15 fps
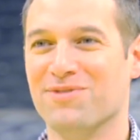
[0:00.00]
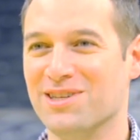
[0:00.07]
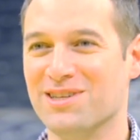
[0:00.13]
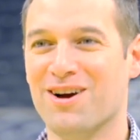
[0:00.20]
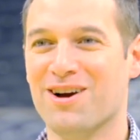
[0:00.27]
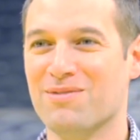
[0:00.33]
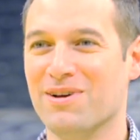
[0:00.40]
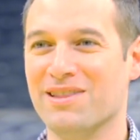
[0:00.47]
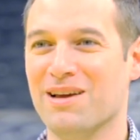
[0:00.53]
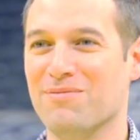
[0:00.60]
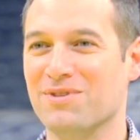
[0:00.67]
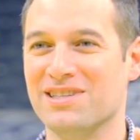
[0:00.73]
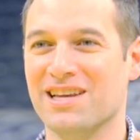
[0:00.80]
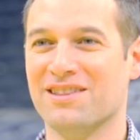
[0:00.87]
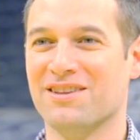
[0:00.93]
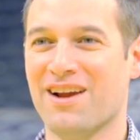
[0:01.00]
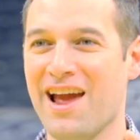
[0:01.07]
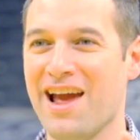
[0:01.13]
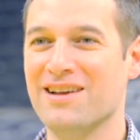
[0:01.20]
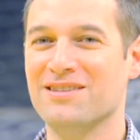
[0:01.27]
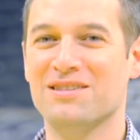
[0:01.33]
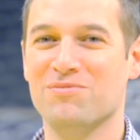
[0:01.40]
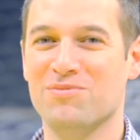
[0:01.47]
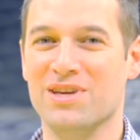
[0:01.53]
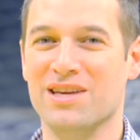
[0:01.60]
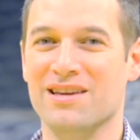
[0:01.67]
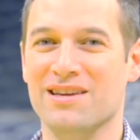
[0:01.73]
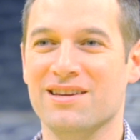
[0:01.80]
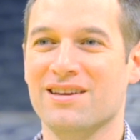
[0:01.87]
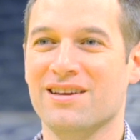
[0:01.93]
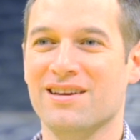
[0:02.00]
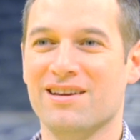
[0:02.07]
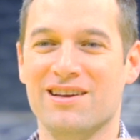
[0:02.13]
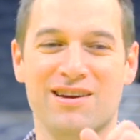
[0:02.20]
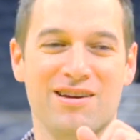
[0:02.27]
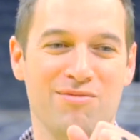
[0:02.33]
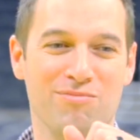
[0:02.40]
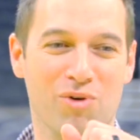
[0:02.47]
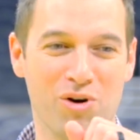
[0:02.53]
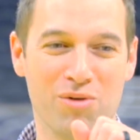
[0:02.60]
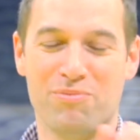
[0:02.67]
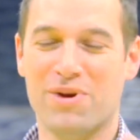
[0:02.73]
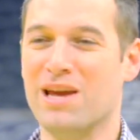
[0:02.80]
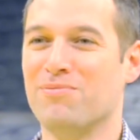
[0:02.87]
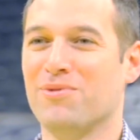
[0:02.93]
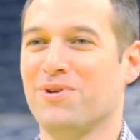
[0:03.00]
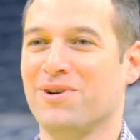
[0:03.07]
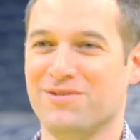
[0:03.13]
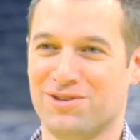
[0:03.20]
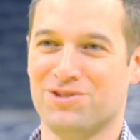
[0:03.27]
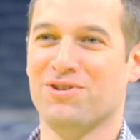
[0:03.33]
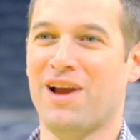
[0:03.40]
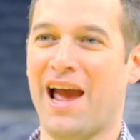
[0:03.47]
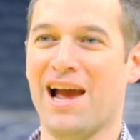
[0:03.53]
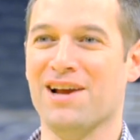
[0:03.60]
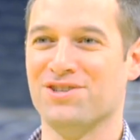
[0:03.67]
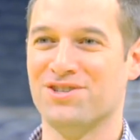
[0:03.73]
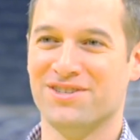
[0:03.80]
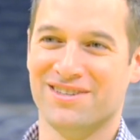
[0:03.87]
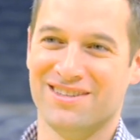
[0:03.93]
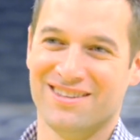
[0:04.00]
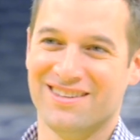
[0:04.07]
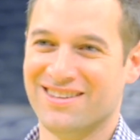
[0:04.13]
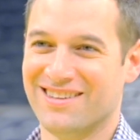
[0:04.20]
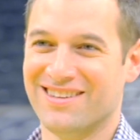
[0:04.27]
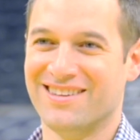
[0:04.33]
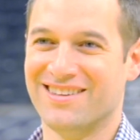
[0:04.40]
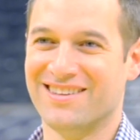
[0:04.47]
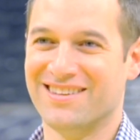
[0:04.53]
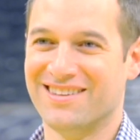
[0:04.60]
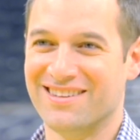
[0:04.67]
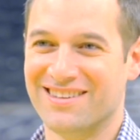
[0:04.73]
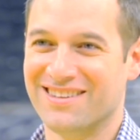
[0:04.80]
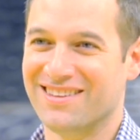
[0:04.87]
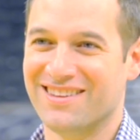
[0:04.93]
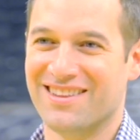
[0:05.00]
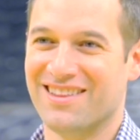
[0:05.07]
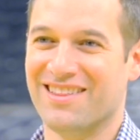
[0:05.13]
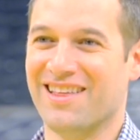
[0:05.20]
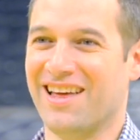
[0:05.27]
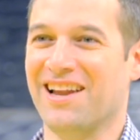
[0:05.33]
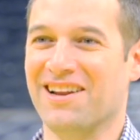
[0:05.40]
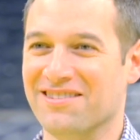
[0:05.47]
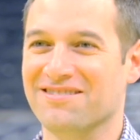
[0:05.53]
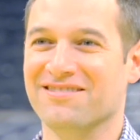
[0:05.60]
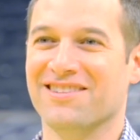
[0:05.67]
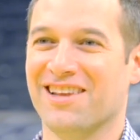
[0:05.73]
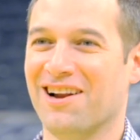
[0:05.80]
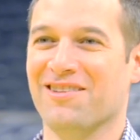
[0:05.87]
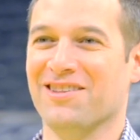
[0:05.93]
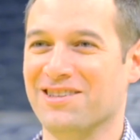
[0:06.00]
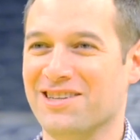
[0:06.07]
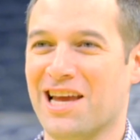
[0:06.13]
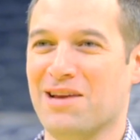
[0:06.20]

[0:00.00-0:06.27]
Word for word: We talk about that, but it's like there has to be more paper in the trash than than on the